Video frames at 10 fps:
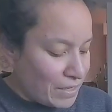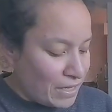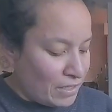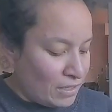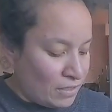
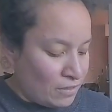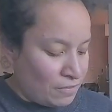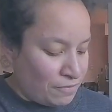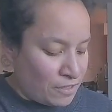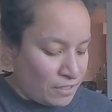And then in
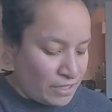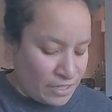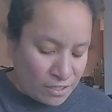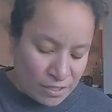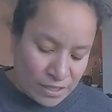the front
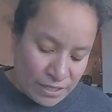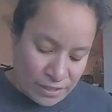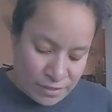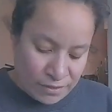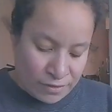here
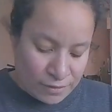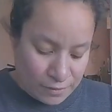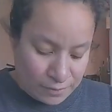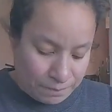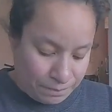is